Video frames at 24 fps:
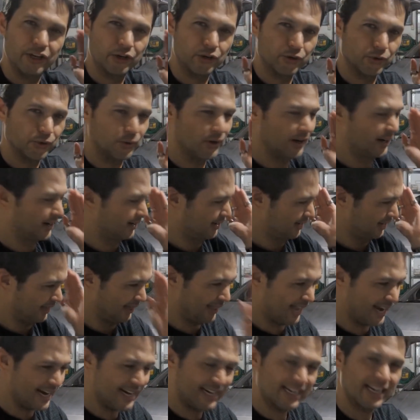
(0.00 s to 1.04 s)
you
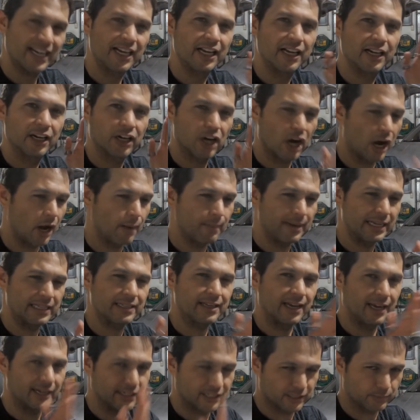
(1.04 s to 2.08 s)
like,
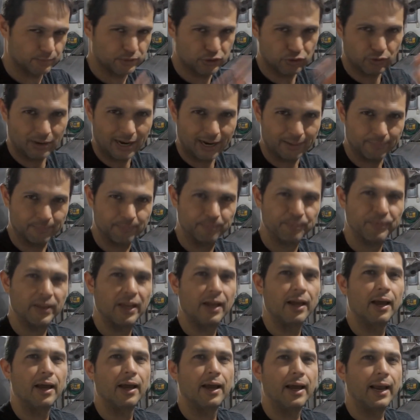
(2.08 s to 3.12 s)
comment, and subscribe.
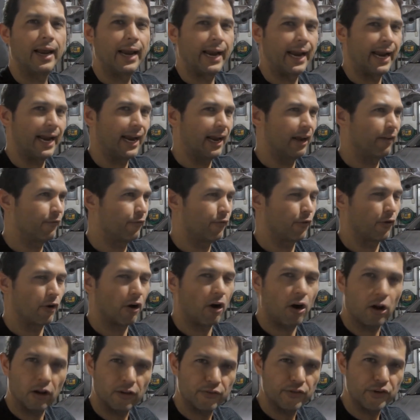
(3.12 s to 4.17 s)
And for
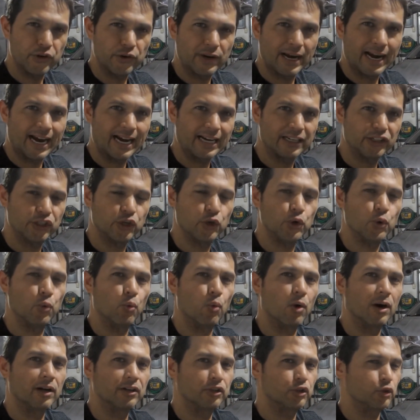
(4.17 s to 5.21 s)
all of you guys who
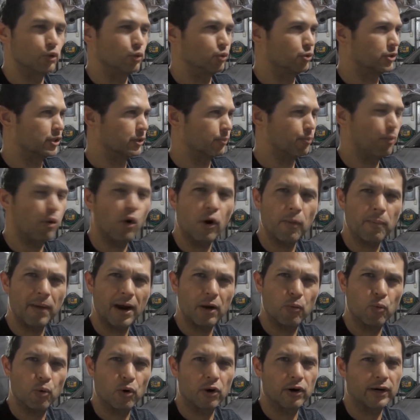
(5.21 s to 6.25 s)
want to support
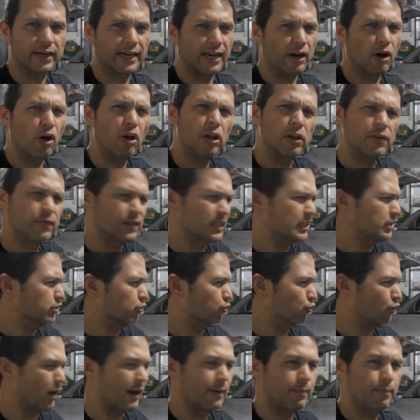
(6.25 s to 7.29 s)
my work and all of
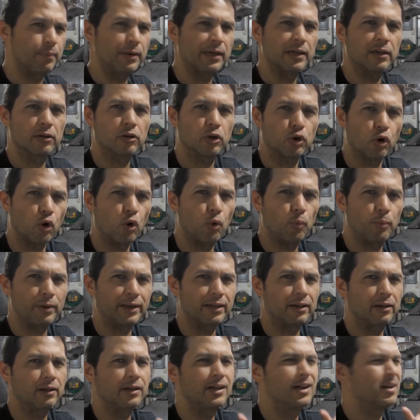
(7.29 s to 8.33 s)
this red pill, gold
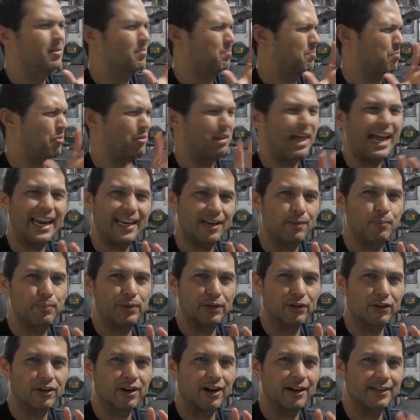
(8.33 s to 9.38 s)
pill, platinum
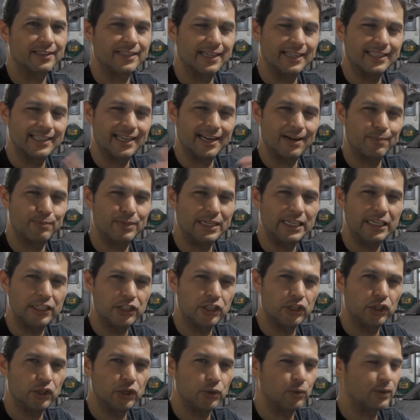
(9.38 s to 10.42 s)
pill content that I'm
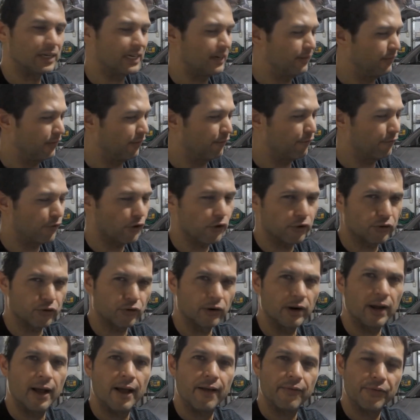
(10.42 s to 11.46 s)
teaching you even
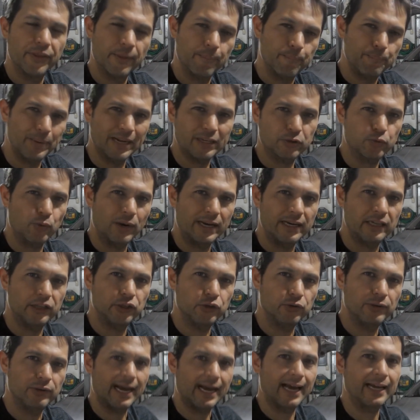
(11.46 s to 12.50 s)
further, the best way to
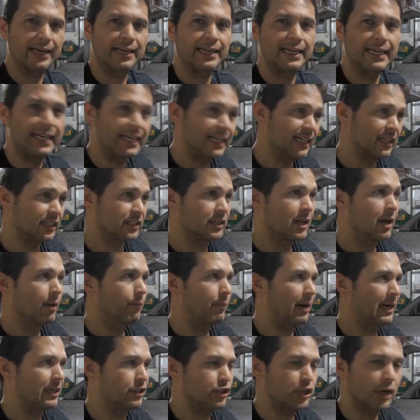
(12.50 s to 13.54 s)
that is
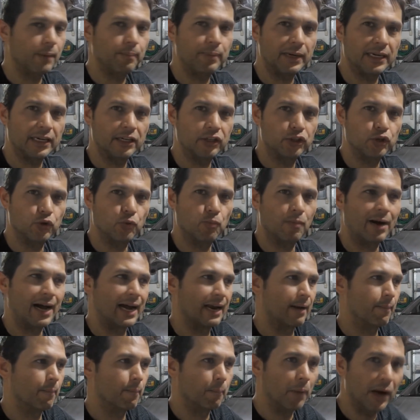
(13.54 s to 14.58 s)
by jumping into
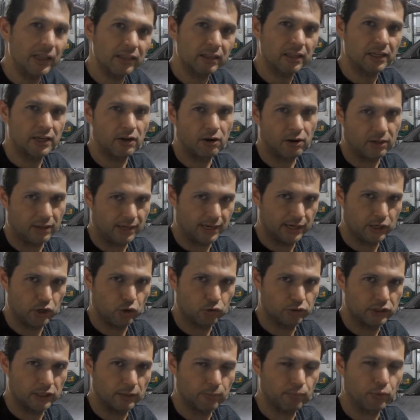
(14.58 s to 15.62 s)
my monthly online
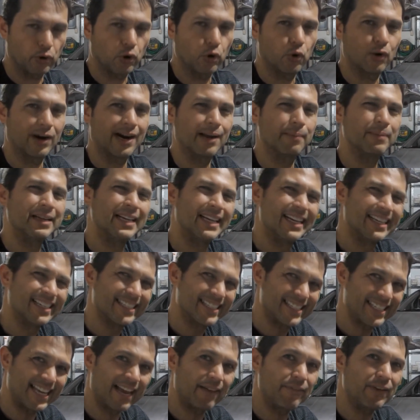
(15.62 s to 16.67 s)
coaching program,
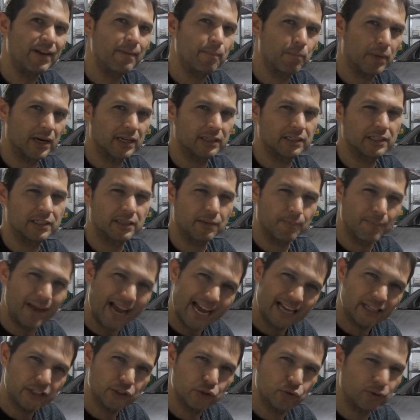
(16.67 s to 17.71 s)
7 Months to
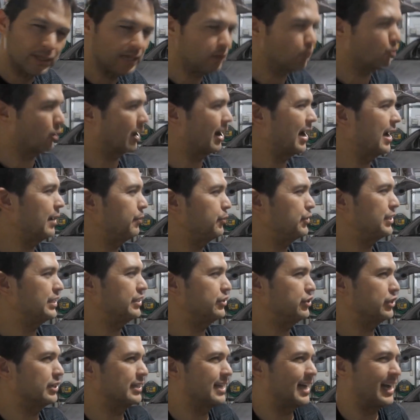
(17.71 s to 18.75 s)
Mastery, where I'm
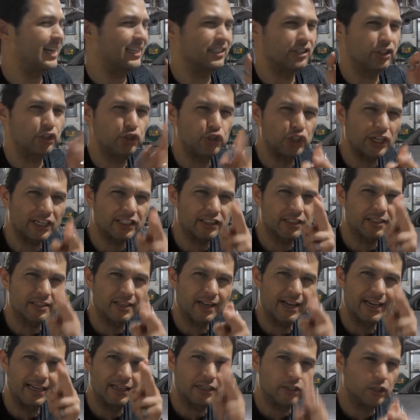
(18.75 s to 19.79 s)
teaching guys just
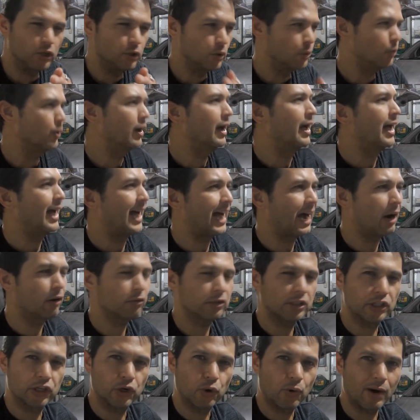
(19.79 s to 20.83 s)
like you
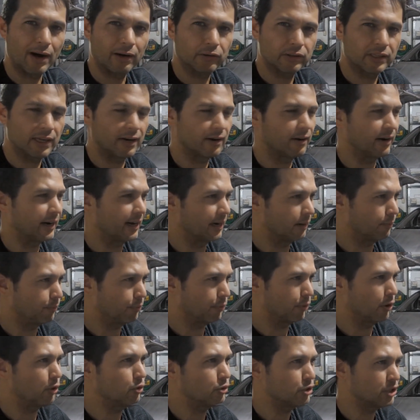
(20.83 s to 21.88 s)
how to go out there and
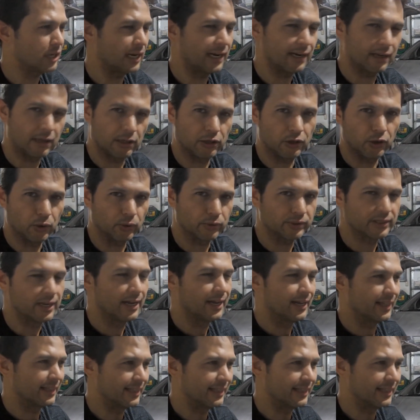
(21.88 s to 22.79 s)
approach and close